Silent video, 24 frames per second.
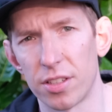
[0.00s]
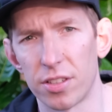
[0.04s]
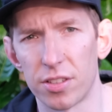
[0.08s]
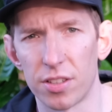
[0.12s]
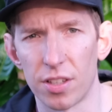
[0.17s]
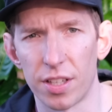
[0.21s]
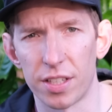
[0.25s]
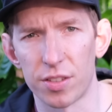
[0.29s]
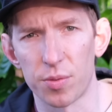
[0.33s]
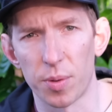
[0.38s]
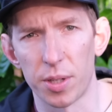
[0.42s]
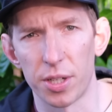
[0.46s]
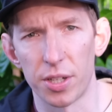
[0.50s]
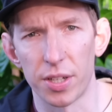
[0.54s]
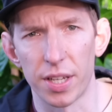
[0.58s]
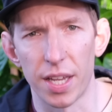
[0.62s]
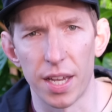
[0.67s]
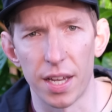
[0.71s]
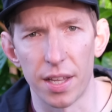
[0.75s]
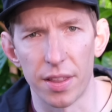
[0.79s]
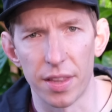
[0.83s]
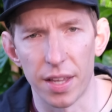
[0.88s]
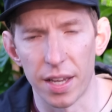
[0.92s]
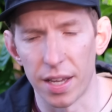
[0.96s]
So that's where you're
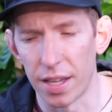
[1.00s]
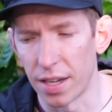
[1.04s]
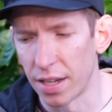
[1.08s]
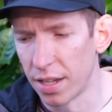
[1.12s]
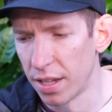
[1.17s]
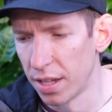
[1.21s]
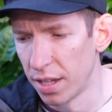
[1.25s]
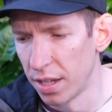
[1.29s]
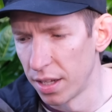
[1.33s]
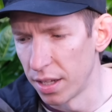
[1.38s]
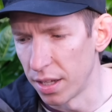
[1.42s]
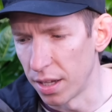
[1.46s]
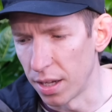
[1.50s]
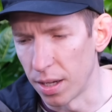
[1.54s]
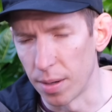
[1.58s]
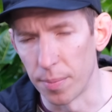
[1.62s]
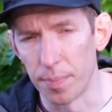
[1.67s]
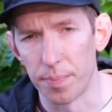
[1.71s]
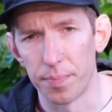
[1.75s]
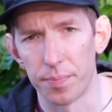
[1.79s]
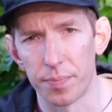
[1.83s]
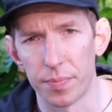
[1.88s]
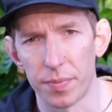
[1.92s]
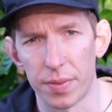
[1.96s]
getting that
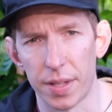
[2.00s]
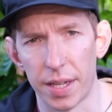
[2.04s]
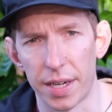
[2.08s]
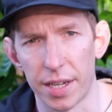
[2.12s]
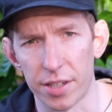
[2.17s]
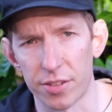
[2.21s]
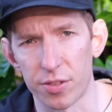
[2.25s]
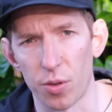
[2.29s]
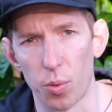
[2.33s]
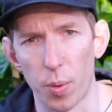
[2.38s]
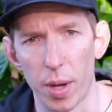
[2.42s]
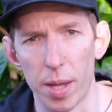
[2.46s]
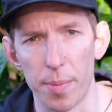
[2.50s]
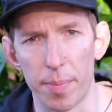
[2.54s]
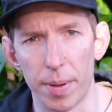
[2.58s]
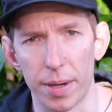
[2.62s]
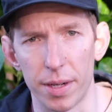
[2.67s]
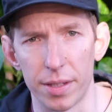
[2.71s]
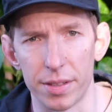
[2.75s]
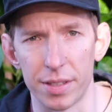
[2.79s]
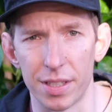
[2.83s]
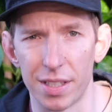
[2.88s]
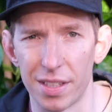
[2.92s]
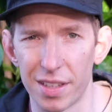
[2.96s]
extra weight
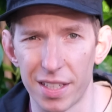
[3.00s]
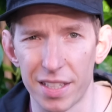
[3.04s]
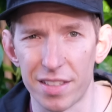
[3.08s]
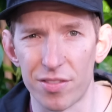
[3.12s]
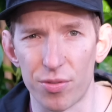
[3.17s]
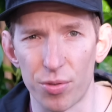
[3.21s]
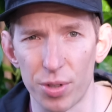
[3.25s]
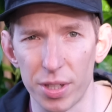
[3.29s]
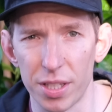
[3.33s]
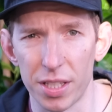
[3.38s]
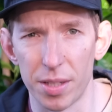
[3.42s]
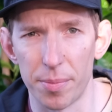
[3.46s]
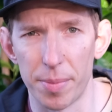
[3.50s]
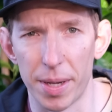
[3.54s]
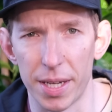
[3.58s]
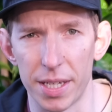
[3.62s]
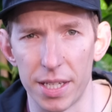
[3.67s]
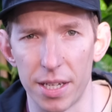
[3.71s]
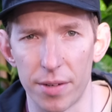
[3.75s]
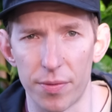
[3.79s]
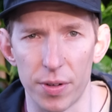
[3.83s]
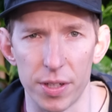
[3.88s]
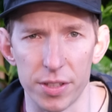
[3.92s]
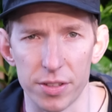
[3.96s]
penalty. And that's really the main
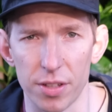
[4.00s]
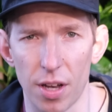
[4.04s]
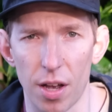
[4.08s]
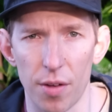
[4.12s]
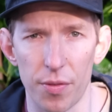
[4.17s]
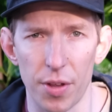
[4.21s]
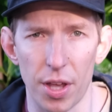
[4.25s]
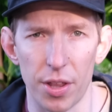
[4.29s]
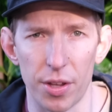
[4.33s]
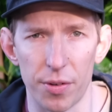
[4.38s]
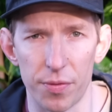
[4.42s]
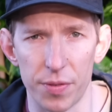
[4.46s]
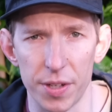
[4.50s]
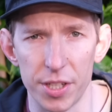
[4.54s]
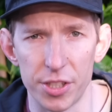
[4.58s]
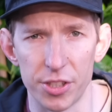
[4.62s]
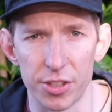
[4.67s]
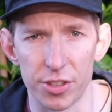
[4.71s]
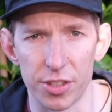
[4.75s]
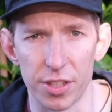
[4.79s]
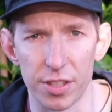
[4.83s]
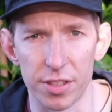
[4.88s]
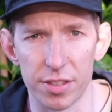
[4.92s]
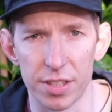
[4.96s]
difference. All the other
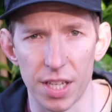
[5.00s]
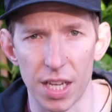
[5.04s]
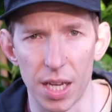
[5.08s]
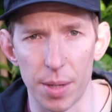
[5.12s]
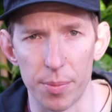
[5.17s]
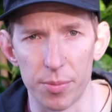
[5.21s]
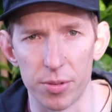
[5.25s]
features are the same.